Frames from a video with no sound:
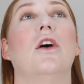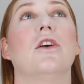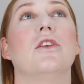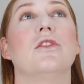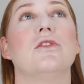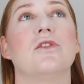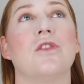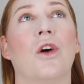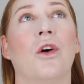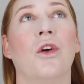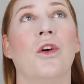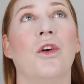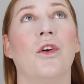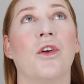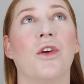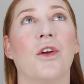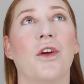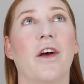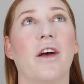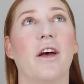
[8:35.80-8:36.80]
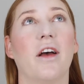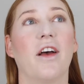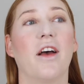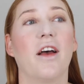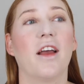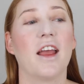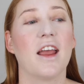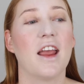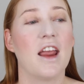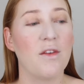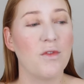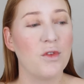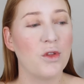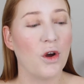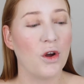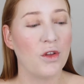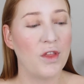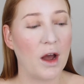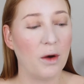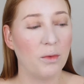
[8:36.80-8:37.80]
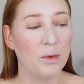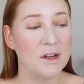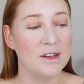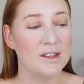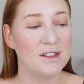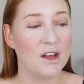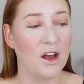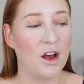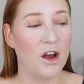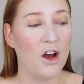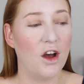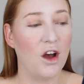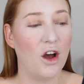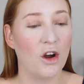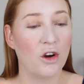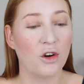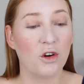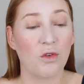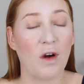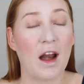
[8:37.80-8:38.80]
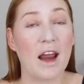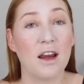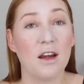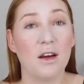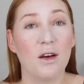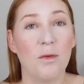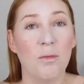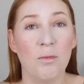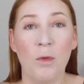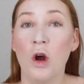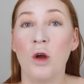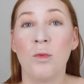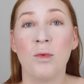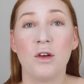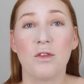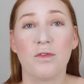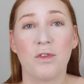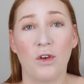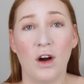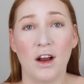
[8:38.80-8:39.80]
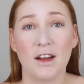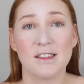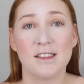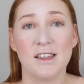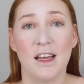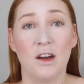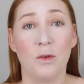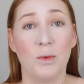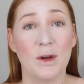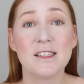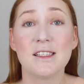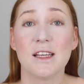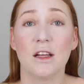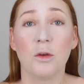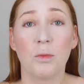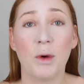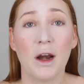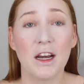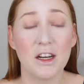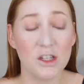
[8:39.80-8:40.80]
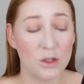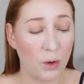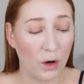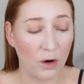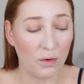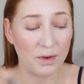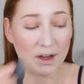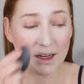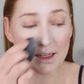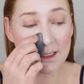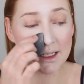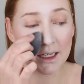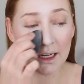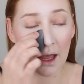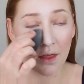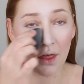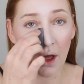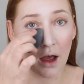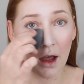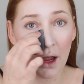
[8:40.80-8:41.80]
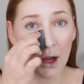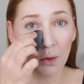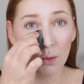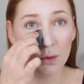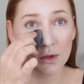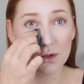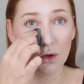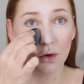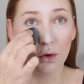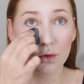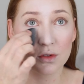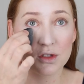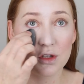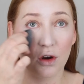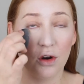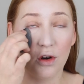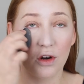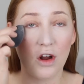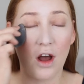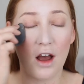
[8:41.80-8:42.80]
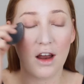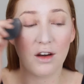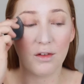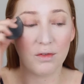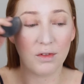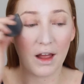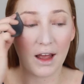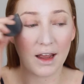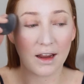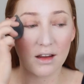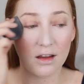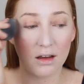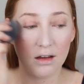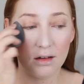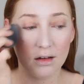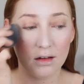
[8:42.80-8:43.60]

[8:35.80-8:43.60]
So even though that was a great moment for us and we're celebrating 12 years together, it was also kind of like,